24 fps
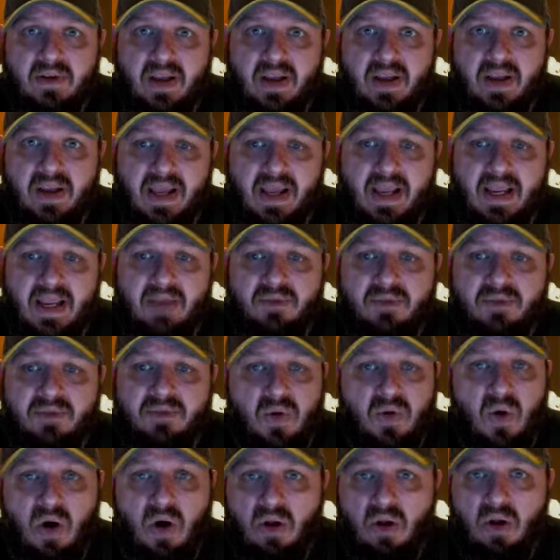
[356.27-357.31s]
a day if you
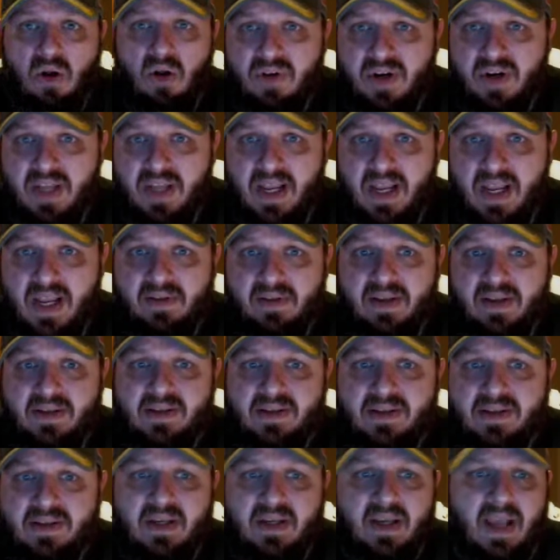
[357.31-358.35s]
do all of your
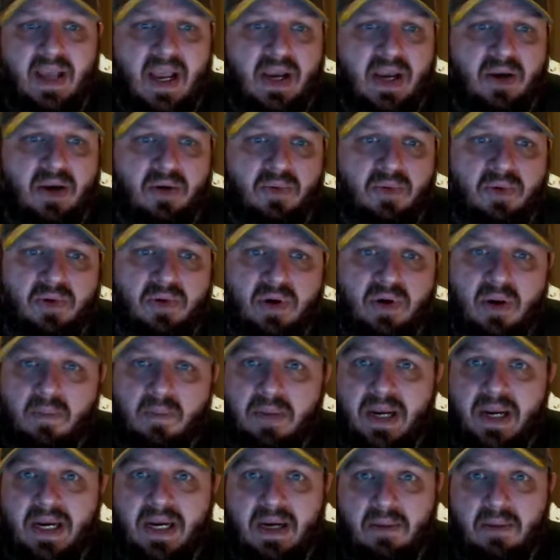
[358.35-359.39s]
dailies and you
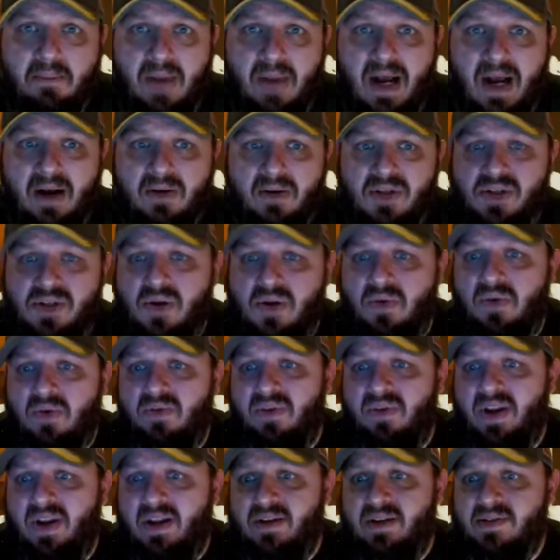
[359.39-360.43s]
compete in milestone
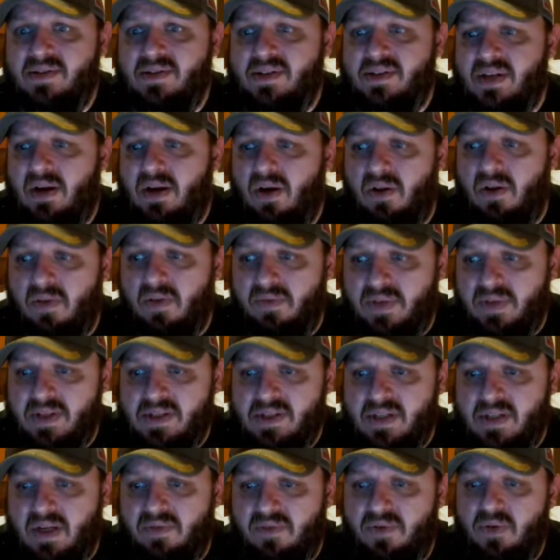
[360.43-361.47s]
events and all of this
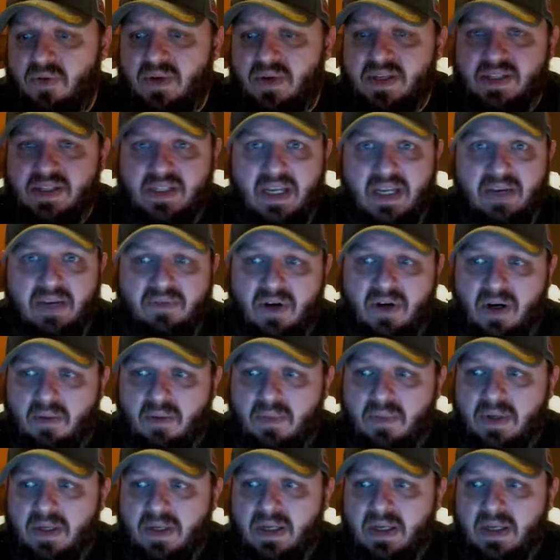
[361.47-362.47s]
stuff, you can save up